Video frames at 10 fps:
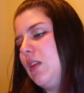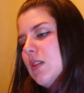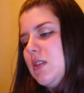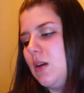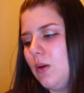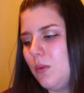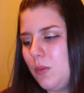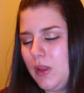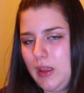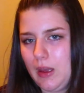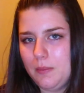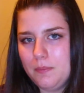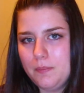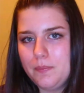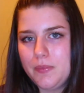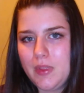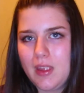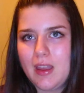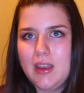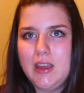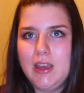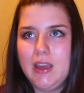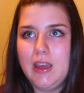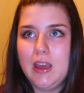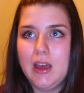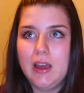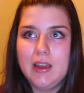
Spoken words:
So William, he